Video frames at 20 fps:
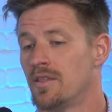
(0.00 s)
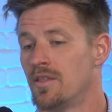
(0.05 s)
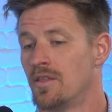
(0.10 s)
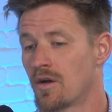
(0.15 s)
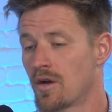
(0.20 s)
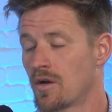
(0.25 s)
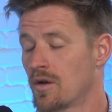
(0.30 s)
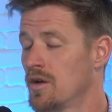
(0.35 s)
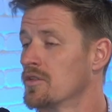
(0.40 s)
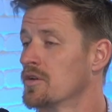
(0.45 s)

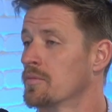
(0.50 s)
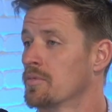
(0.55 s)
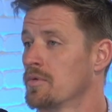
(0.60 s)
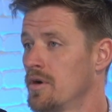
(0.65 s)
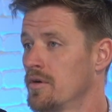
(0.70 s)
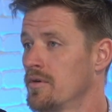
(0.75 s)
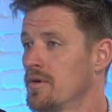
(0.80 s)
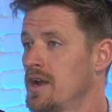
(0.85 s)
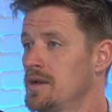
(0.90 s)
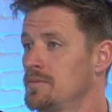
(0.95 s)
there are other
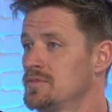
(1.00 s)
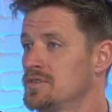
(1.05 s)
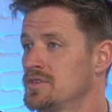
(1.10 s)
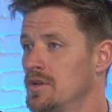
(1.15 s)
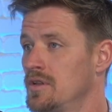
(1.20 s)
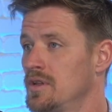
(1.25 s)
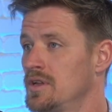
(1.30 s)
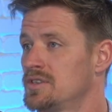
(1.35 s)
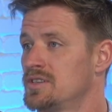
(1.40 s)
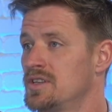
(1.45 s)
programs,
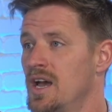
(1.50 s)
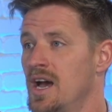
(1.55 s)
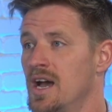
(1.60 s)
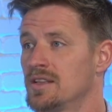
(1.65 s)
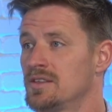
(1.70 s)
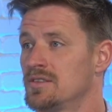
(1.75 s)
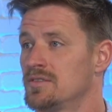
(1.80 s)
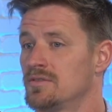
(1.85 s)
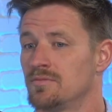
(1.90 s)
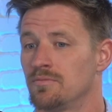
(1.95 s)
so let's
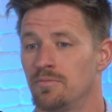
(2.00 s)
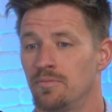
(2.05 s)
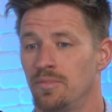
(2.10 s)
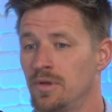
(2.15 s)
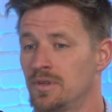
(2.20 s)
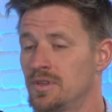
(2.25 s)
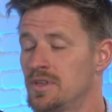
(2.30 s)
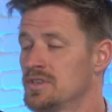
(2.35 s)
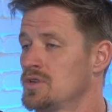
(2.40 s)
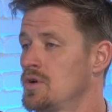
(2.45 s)
not
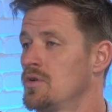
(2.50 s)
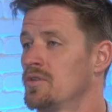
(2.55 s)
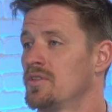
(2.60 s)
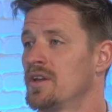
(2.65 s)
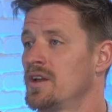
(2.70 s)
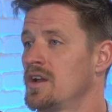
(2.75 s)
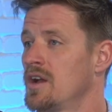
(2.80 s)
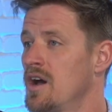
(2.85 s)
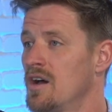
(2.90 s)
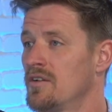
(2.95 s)
put this whole
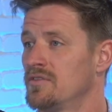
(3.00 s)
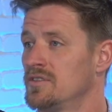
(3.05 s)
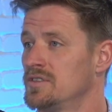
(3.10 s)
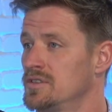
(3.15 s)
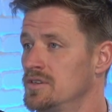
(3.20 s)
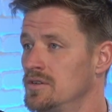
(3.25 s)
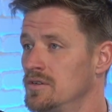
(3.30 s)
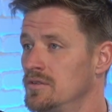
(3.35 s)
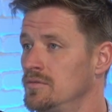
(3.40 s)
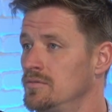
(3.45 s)
thing off
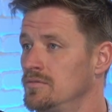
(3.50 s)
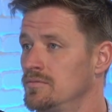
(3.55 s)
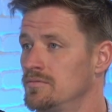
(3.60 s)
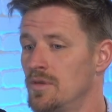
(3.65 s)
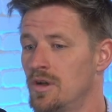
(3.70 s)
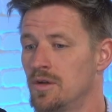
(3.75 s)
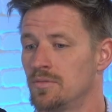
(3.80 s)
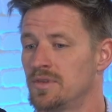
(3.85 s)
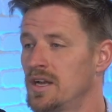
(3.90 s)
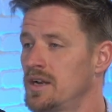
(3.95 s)
until
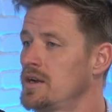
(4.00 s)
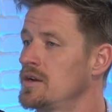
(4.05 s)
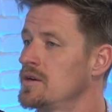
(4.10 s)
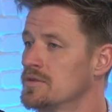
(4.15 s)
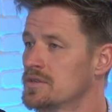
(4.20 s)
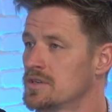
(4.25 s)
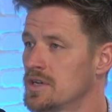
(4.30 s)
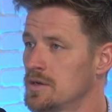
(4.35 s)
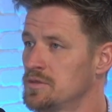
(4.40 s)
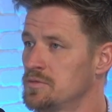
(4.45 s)
Hometown
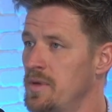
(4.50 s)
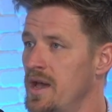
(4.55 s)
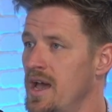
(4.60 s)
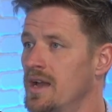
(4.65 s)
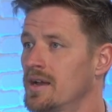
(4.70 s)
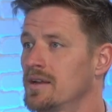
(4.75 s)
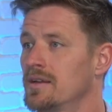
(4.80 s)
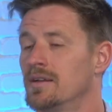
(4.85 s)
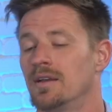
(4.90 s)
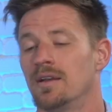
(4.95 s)
Heroes comes
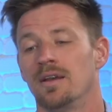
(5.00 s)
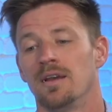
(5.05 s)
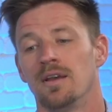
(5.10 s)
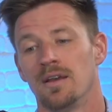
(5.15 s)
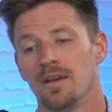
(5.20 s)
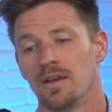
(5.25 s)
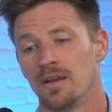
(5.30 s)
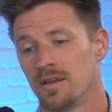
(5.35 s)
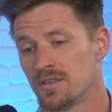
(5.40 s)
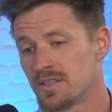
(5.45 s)
back.
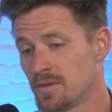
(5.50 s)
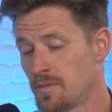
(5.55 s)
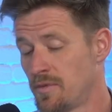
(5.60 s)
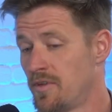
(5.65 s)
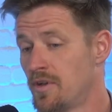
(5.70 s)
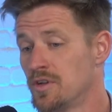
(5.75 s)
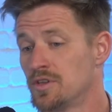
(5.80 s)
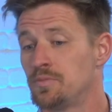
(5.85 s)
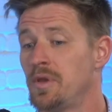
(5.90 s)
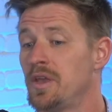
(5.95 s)
Some
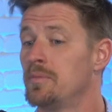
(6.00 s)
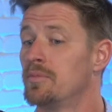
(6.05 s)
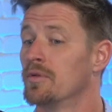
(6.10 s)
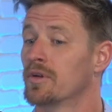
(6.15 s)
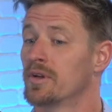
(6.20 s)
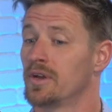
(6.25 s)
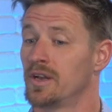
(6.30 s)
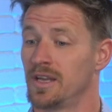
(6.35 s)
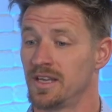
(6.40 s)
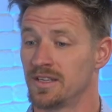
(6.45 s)
of those people
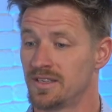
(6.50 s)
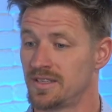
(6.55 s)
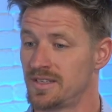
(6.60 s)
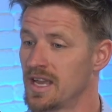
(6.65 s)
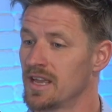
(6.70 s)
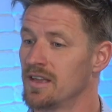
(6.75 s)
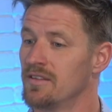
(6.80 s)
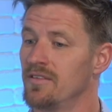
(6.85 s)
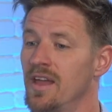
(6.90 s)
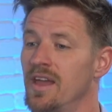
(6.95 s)
are going to get to
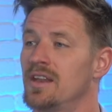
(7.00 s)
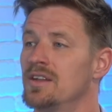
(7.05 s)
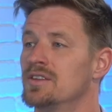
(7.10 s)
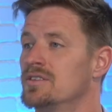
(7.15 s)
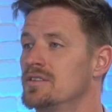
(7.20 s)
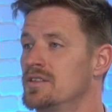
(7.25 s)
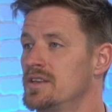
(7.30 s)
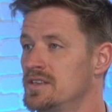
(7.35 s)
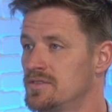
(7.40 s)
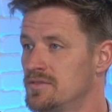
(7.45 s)
take
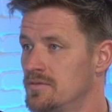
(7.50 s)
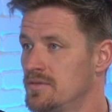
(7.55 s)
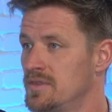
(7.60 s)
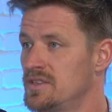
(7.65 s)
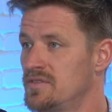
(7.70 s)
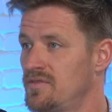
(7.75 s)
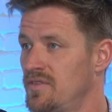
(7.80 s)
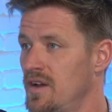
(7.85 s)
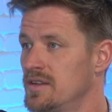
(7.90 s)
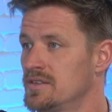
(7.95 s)
advantage of
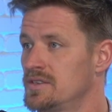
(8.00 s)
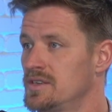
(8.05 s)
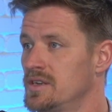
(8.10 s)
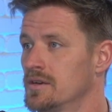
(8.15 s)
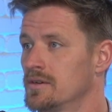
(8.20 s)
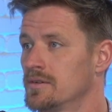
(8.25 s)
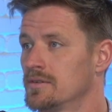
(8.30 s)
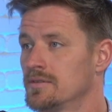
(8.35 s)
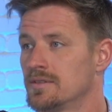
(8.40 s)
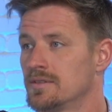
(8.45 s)
these funds here.